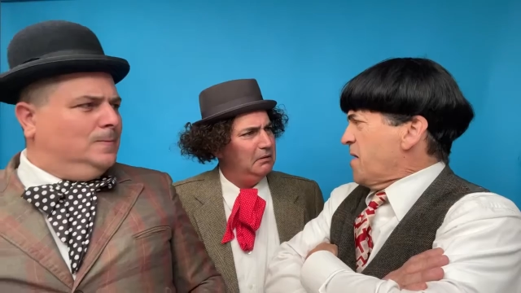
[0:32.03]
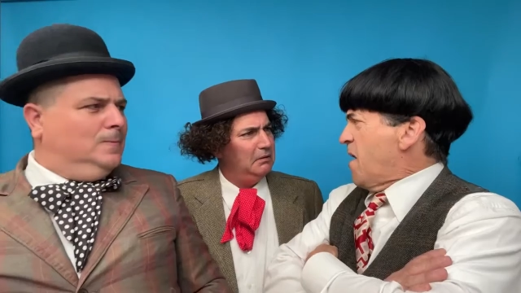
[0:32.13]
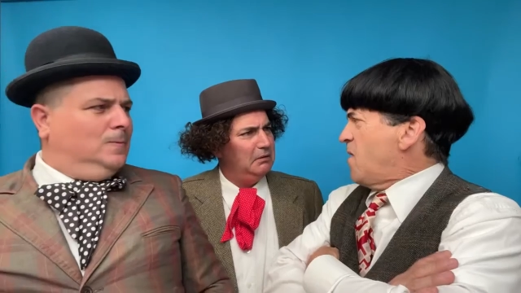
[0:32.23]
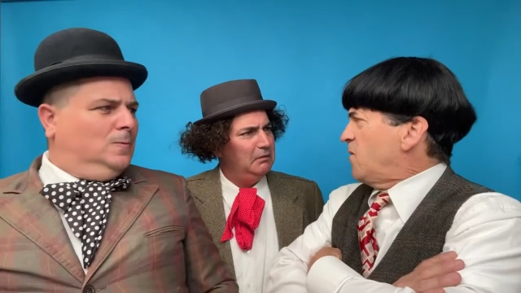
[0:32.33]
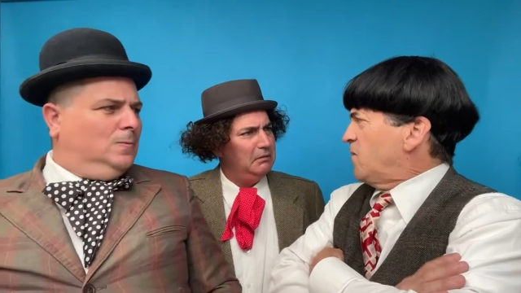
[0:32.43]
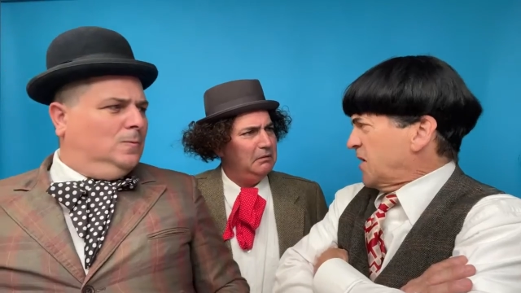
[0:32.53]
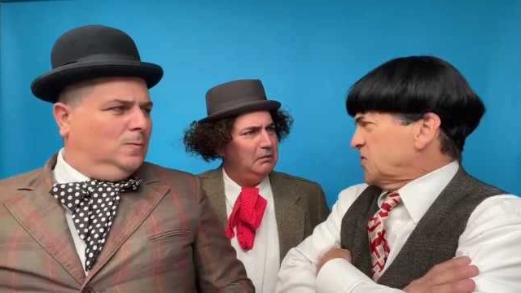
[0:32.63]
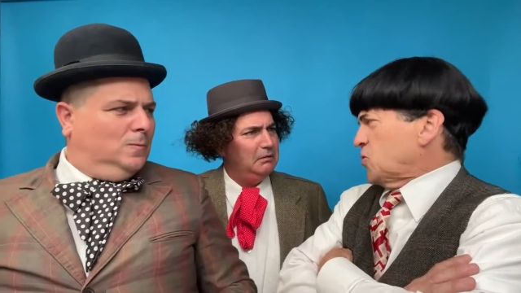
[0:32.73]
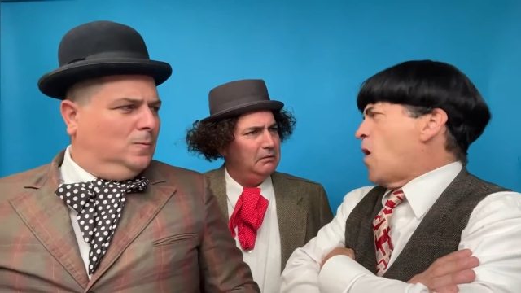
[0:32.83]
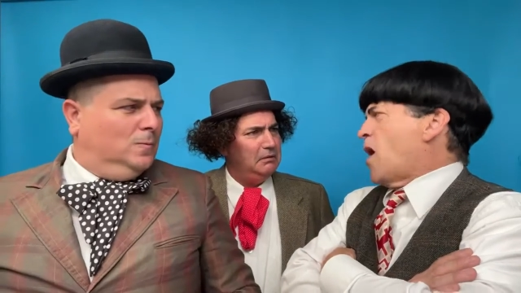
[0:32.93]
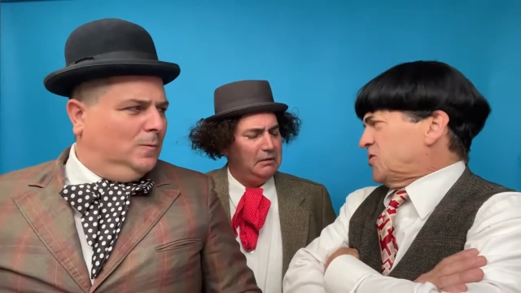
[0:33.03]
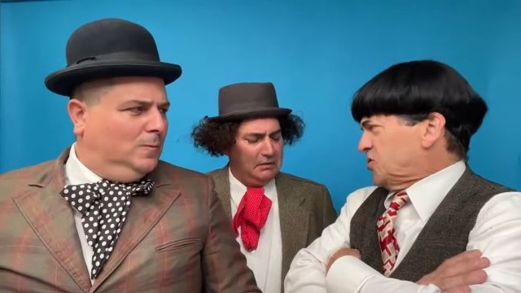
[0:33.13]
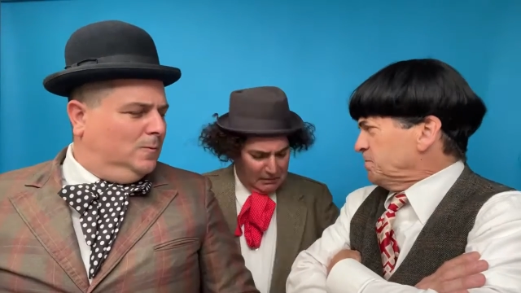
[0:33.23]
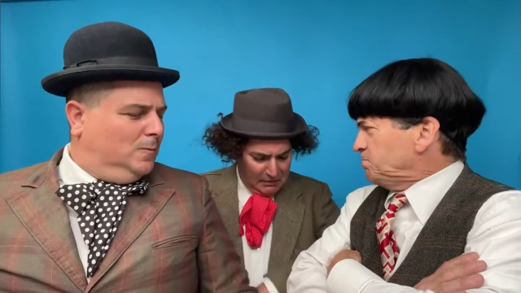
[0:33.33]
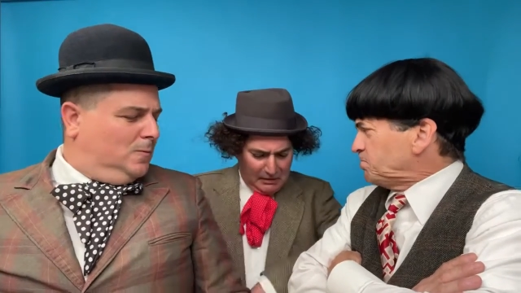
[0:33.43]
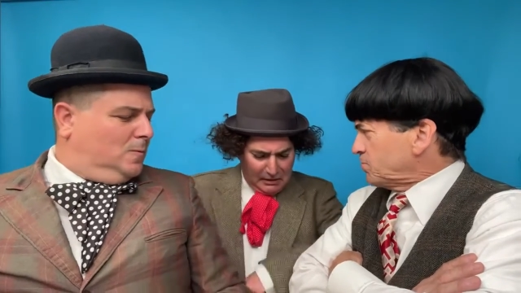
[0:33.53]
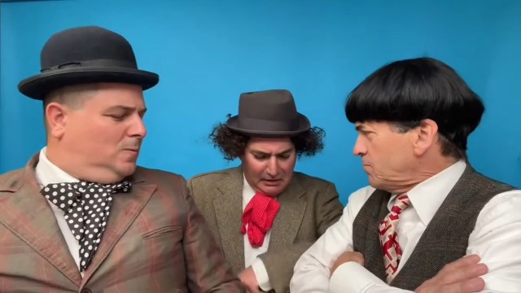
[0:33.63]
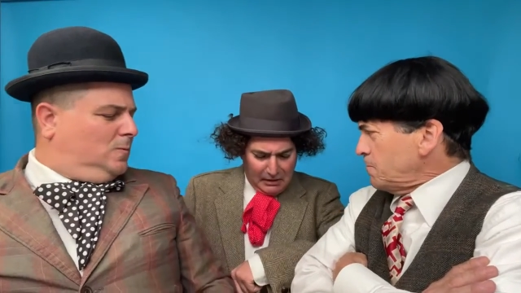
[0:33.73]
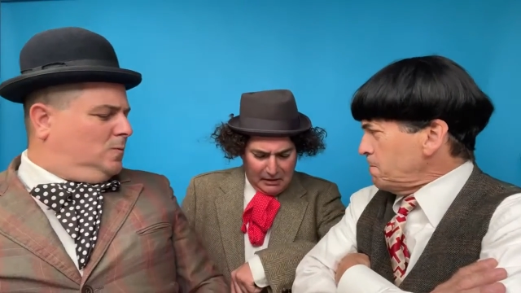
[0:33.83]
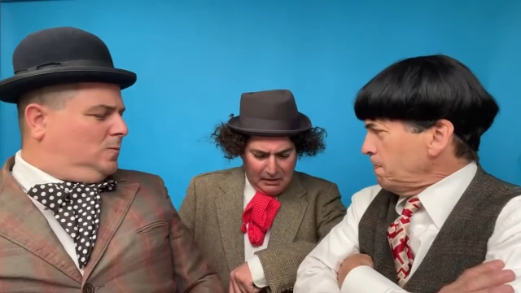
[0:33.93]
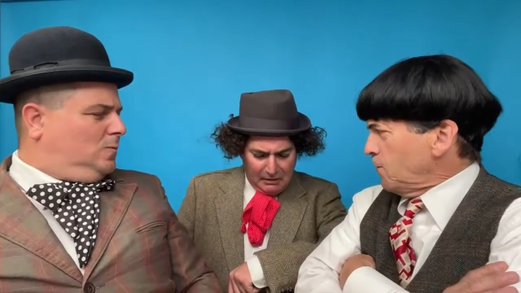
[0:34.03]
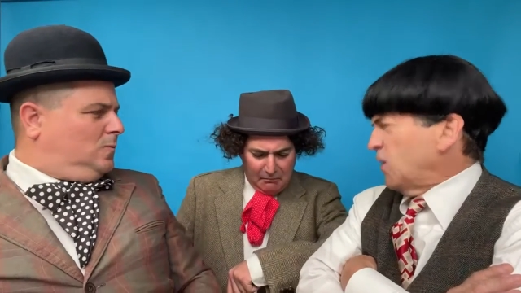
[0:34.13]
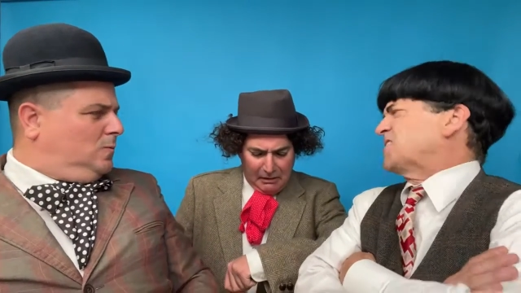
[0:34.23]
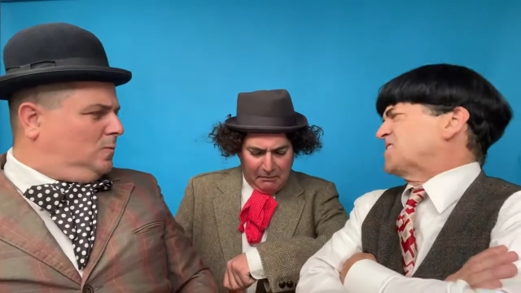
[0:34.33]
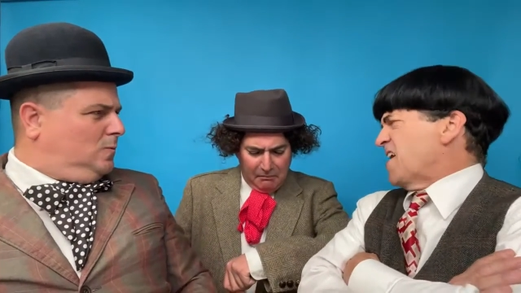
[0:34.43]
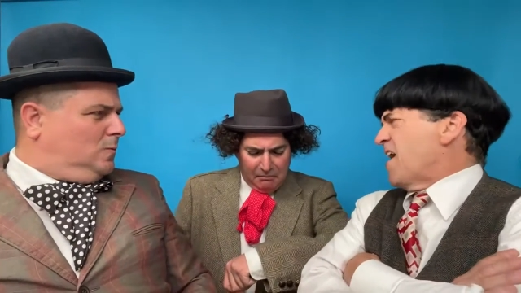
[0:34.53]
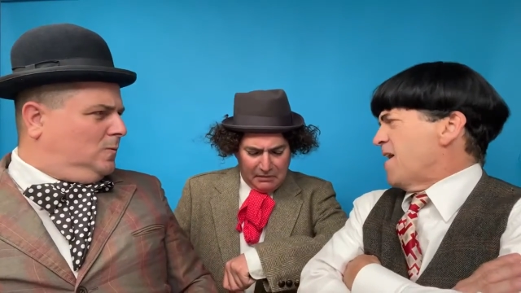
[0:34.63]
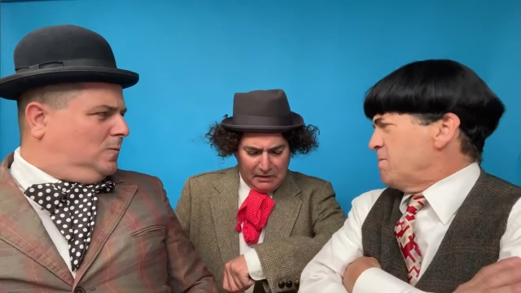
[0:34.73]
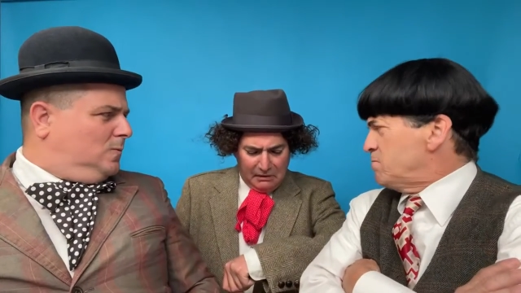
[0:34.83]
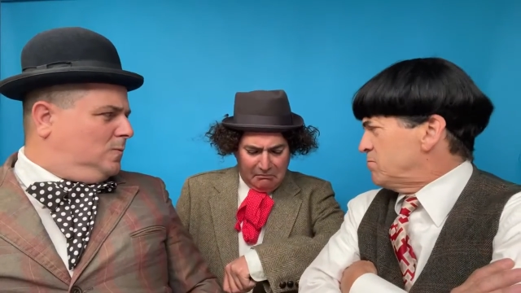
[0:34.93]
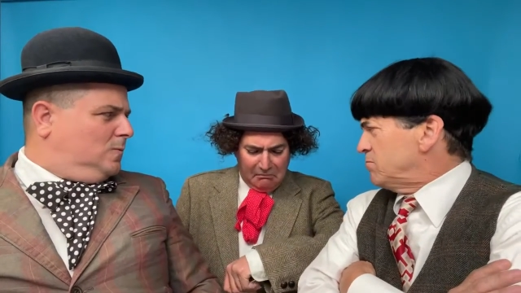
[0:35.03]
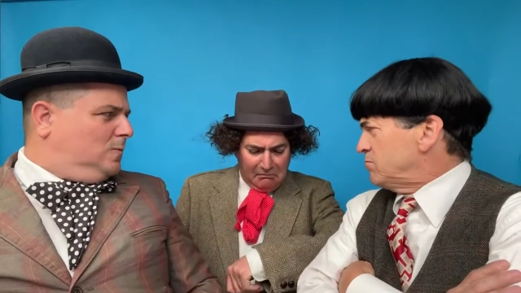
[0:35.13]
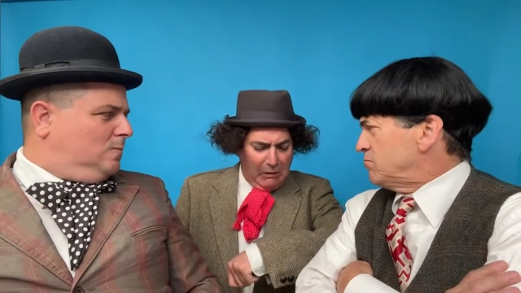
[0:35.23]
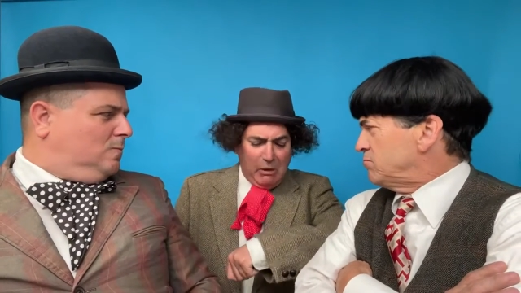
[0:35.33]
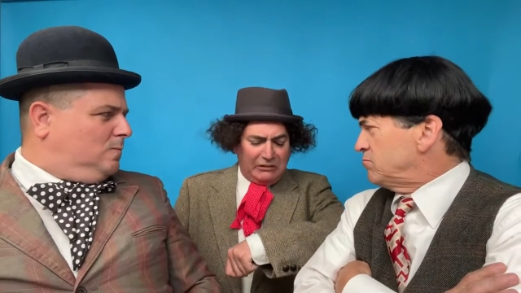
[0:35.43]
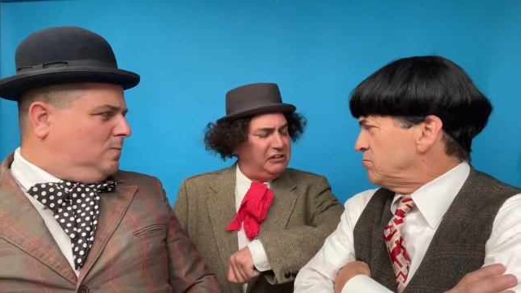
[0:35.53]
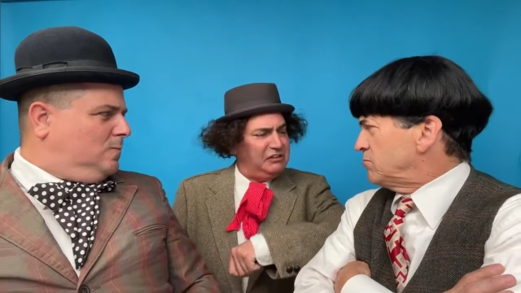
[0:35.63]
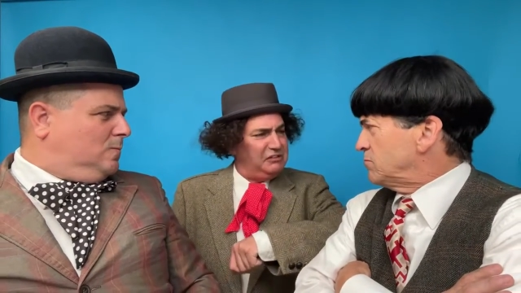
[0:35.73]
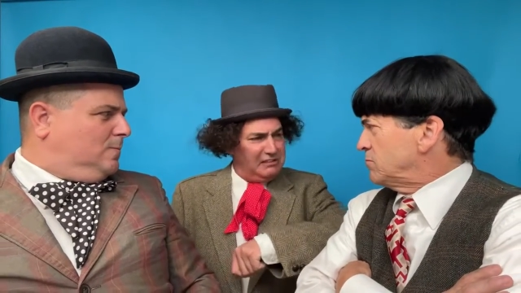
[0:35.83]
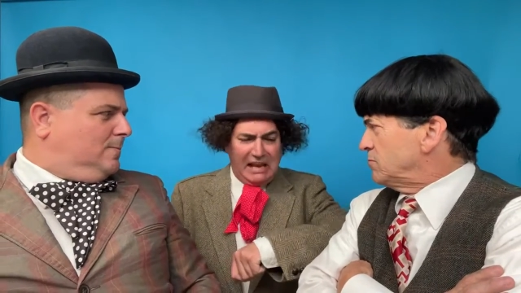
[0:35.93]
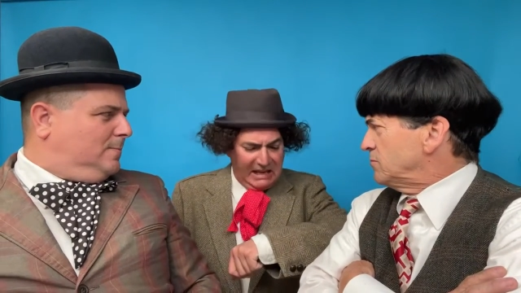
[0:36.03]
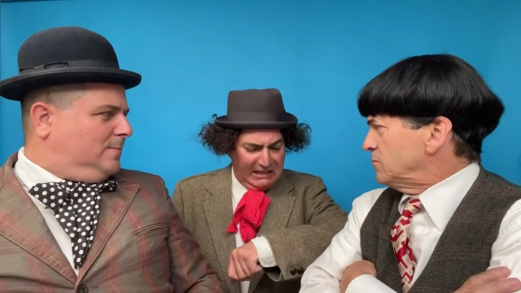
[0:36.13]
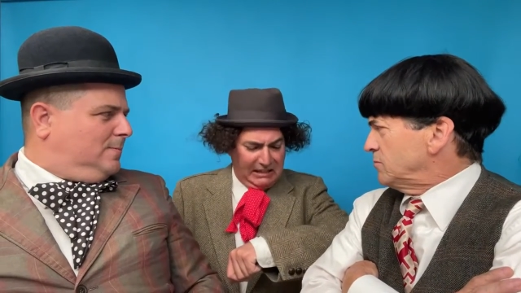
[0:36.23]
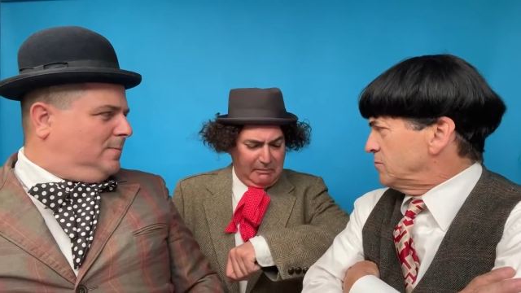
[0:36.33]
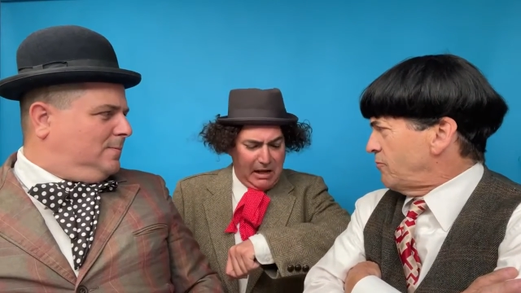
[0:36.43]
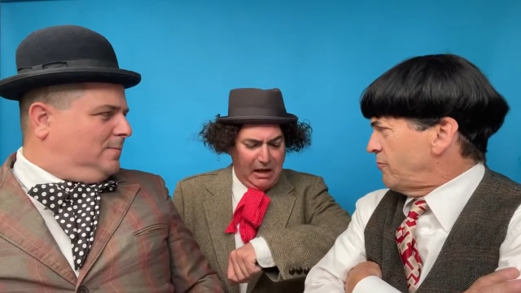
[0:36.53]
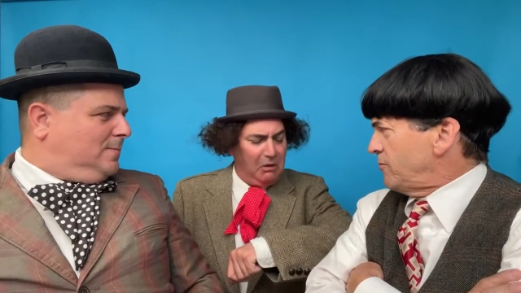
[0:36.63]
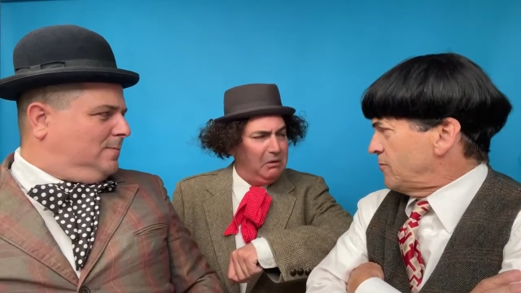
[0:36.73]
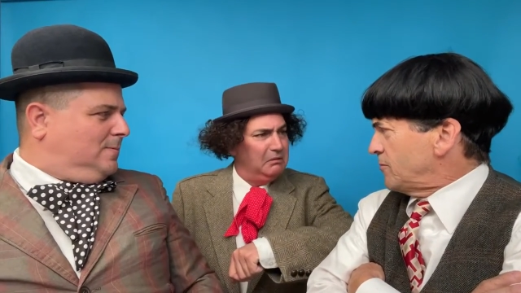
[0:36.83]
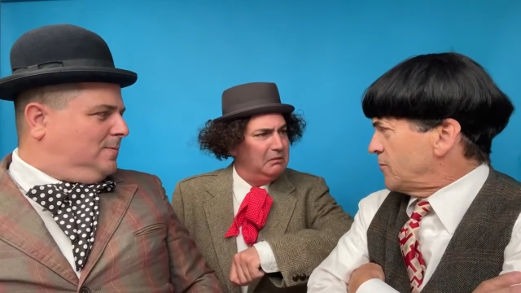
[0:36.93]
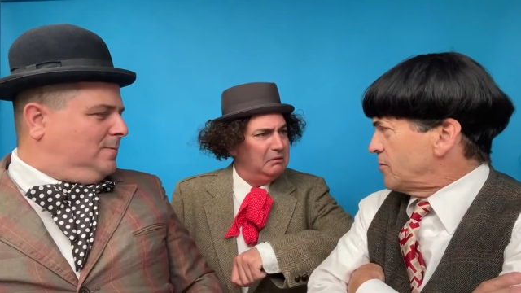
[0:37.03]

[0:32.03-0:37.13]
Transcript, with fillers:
Speaker 1: know. Look at your watch. What's it say? My watch doesn't say anything, Moe.